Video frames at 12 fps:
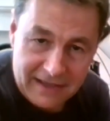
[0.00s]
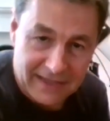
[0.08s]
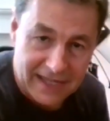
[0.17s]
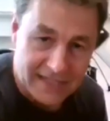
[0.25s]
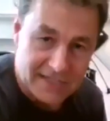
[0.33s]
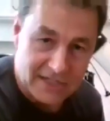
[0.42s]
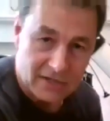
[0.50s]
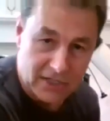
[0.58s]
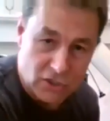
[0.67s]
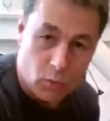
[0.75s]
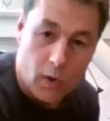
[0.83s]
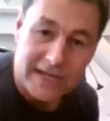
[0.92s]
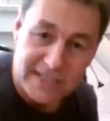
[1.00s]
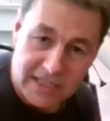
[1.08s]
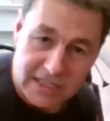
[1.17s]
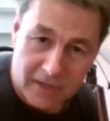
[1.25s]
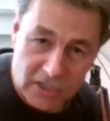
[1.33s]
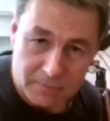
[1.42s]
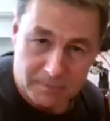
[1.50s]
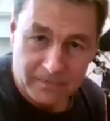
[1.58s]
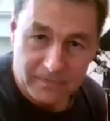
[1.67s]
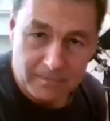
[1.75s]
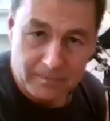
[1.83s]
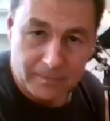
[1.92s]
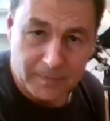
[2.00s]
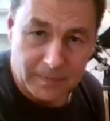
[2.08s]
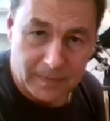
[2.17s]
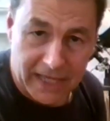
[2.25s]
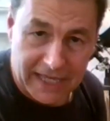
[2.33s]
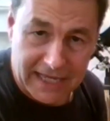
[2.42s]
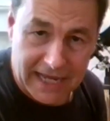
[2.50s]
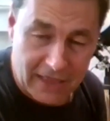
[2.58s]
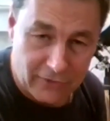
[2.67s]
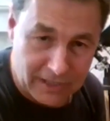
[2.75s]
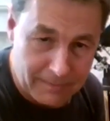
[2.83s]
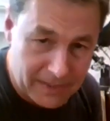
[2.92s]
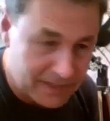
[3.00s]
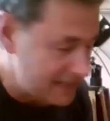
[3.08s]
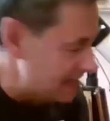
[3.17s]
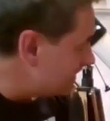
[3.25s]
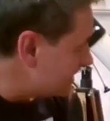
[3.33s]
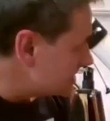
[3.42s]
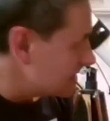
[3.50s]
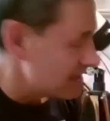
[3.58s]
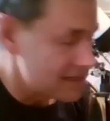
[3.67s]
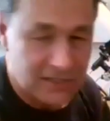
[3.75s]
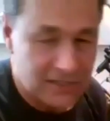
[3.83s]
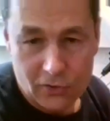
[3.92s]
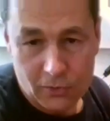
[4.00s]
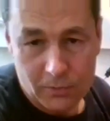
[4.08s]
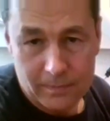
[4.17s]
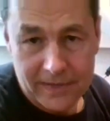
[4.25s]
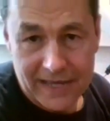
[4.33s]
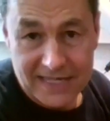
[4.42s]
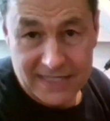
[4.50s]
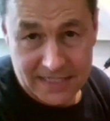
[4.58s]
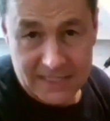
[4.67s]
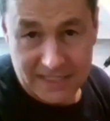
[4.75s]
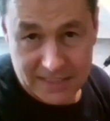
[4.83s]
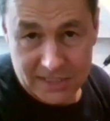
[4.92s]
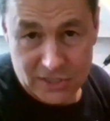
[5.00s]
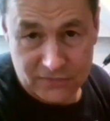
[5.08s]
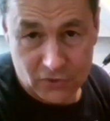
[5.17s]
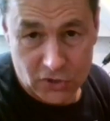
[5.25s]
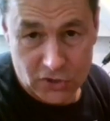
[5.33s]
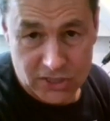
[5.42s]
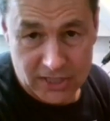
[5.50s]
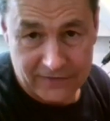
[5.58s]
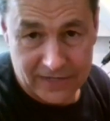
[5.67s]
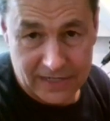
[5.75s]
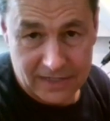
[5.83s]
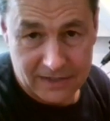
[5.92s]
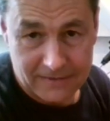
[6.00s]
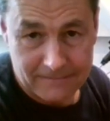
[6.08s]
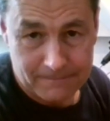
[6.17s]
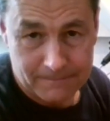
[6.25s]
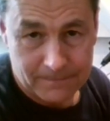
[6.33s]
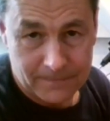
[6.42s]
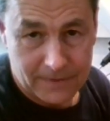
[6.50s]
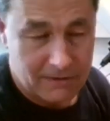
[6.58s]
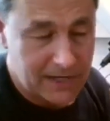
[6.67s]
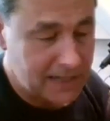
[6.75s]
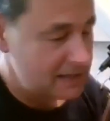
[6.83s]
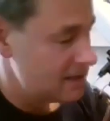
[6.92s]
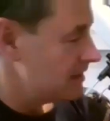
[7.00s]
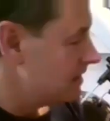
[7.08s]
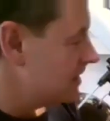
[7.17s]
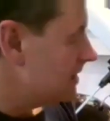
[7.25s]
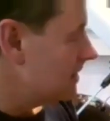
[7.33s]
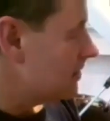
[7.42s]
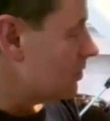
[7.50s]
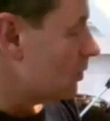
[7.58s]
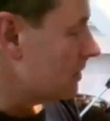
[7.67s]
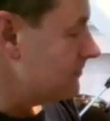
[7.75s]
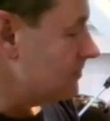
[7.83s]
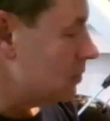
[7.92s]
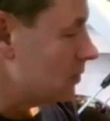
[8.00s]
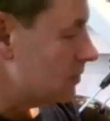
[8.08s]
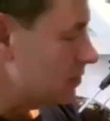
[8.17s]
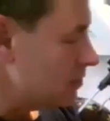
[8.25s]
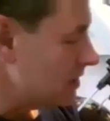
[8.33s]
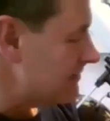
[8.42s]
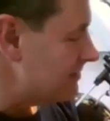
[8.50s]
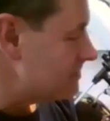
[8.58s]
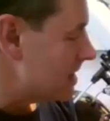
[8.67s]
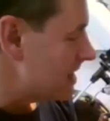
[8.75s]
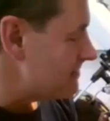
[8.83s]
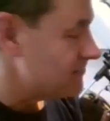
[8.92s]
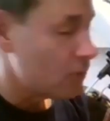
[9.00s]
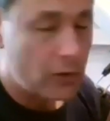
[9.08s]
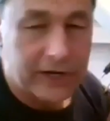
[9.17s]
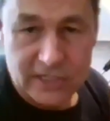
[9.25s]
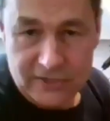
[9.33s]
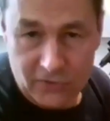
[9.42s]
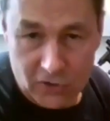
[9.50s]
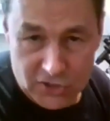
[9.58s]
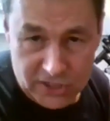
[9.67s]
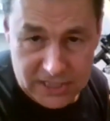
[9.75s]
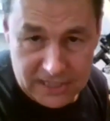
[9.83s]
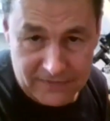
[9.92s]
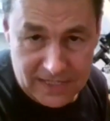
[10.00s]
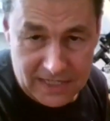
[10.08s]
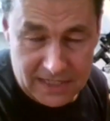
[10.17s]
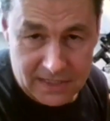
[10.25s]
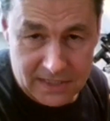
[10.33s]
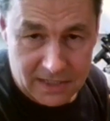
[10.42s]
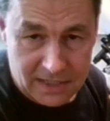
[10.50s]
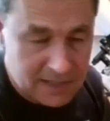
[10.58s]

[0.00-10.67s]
That's nearly twice as much light gathering ability in this telescope as the six inch version of it, right? Or if you're, you can even buy four inch versions of these.